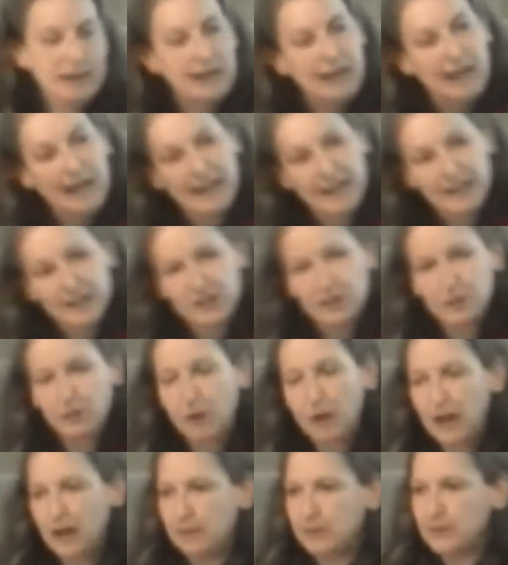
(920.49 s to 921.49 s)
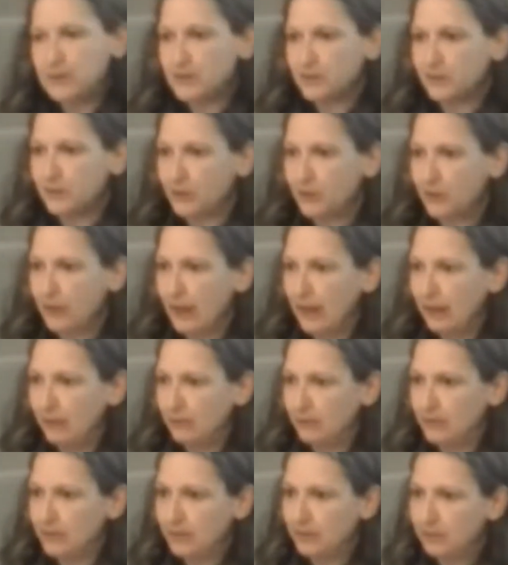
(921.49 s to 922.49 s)
and actually what happens on the
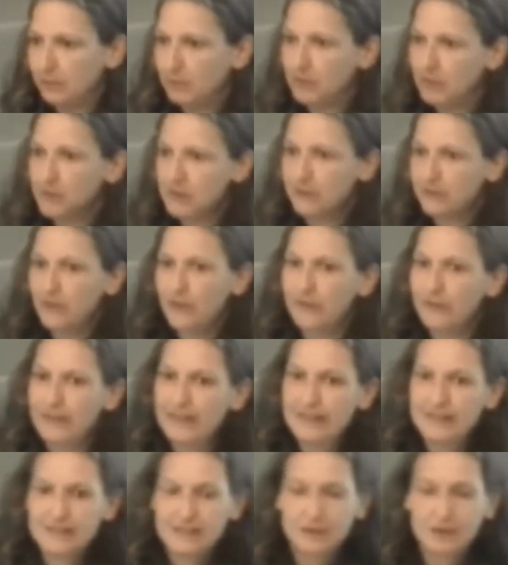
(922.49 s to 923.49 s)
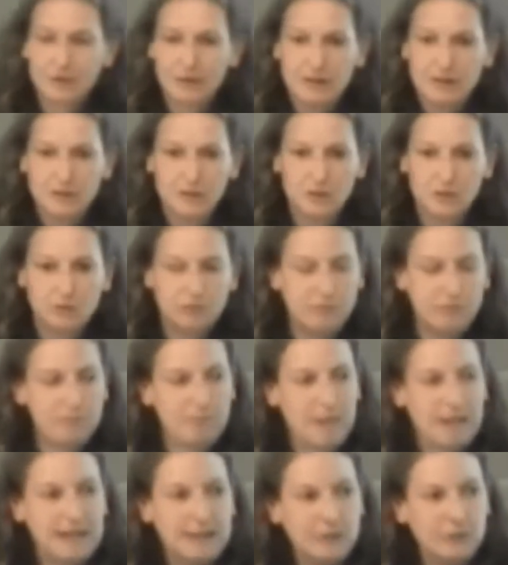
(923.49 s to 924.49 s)
ground. Because it's very easy to read sort of
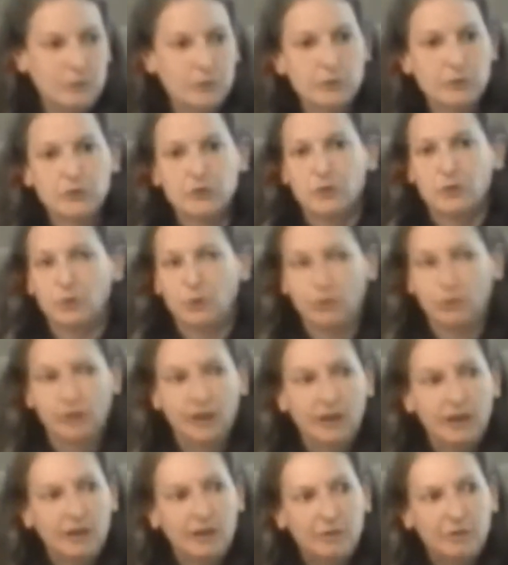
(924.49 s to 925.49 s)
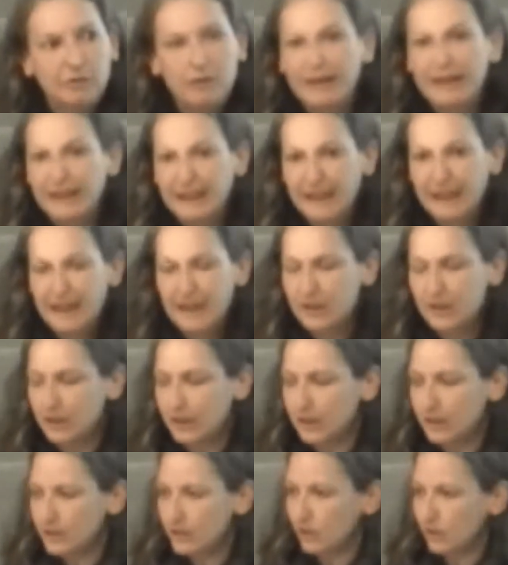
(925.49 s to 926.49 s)
manuals or
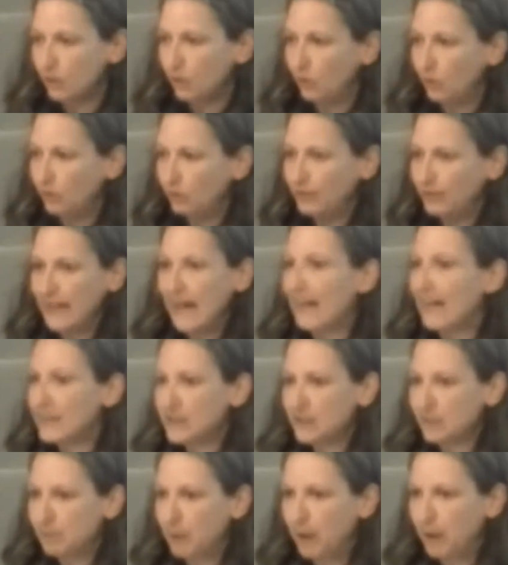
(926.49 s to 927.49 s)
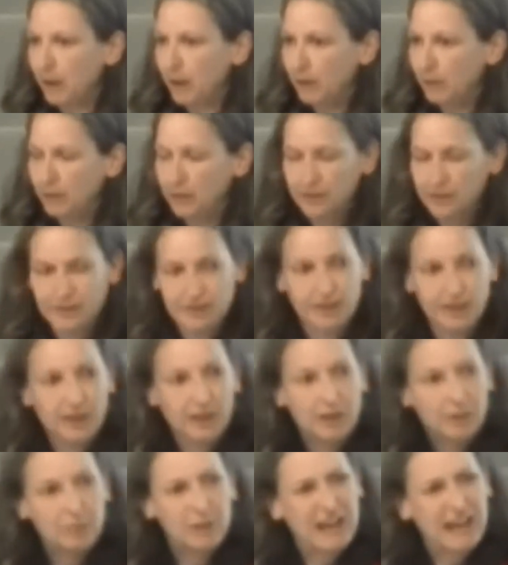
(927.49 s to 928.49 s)
regulations or acts of parliament,
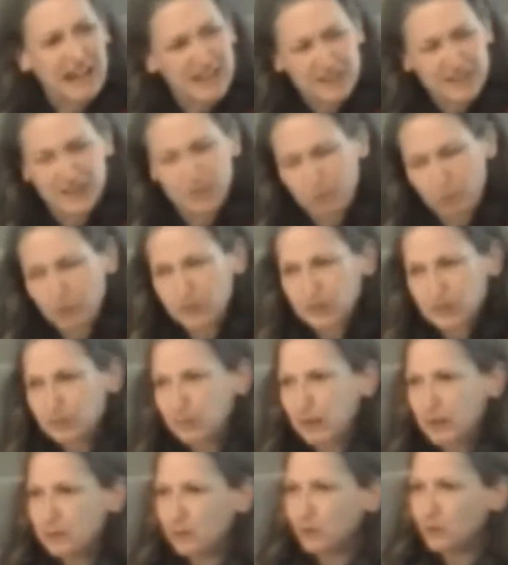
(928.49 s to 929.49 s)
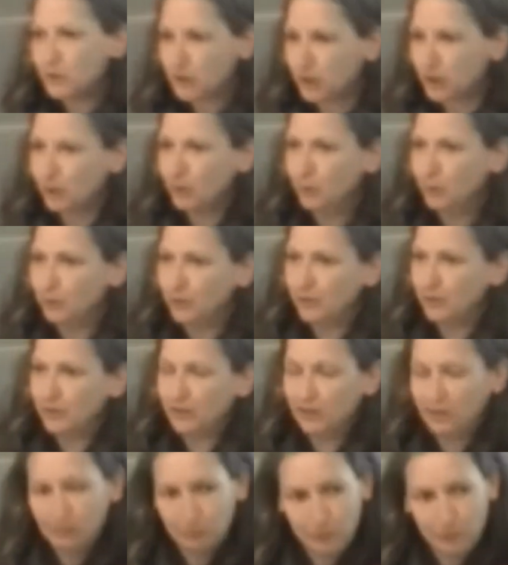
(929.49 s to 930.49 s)
but actually what did people do
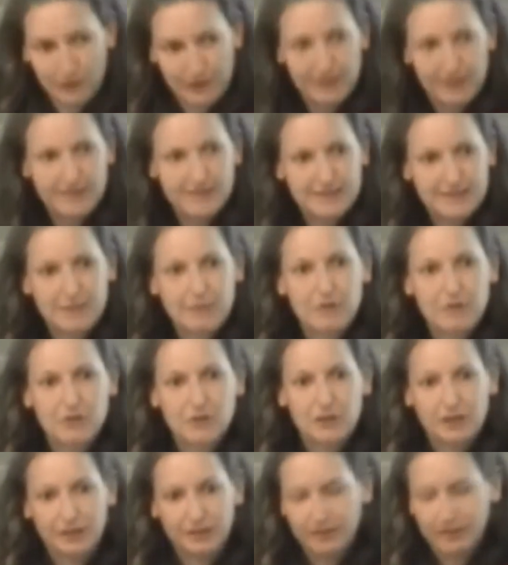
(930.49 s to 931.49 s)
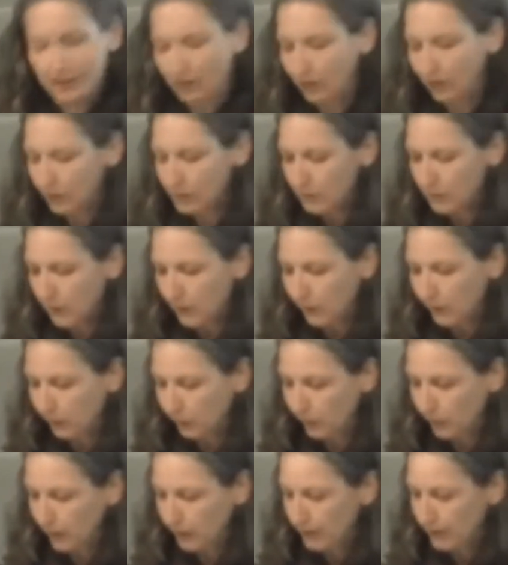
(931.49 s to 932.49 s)
within a cemetery or a burial
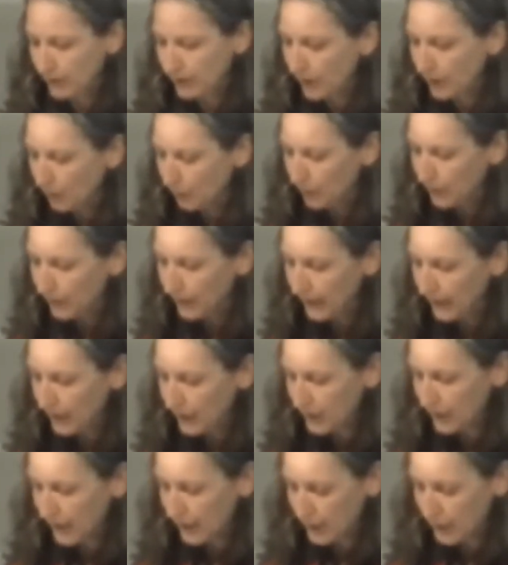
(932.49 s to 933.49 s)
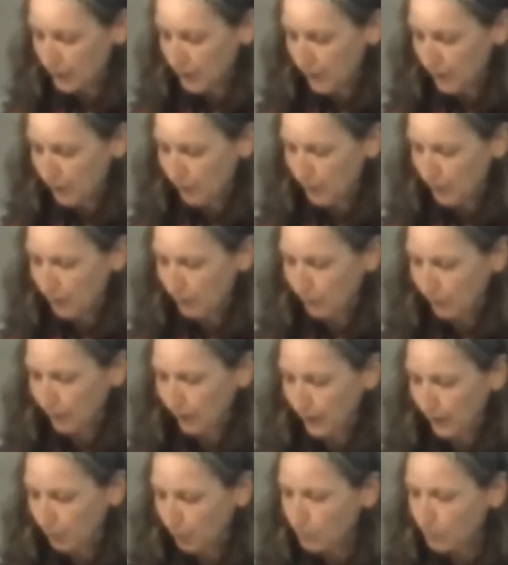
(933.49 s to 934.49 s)
ground when they actually had to bury people
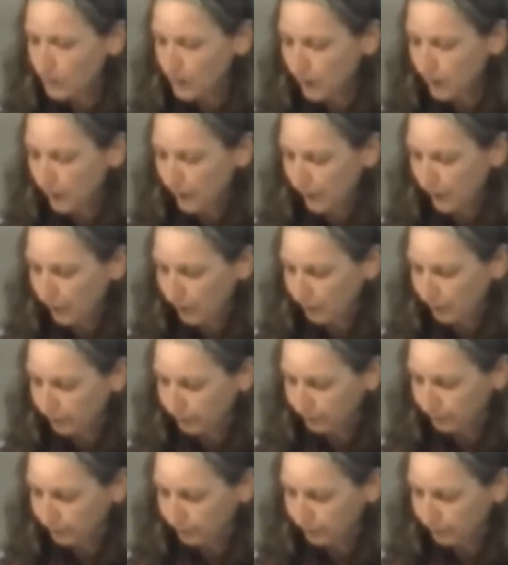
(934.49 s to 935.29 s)
there? What was going on?